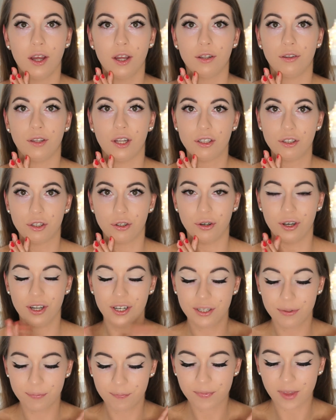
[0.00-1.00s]
that's
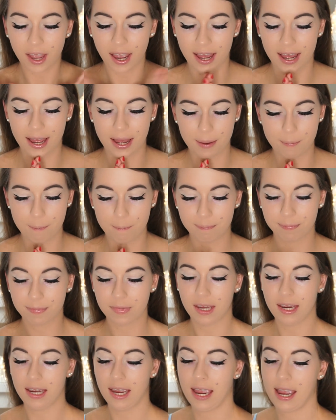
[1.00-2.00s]
good.
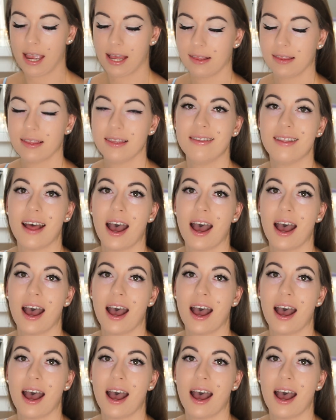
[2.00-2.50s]
And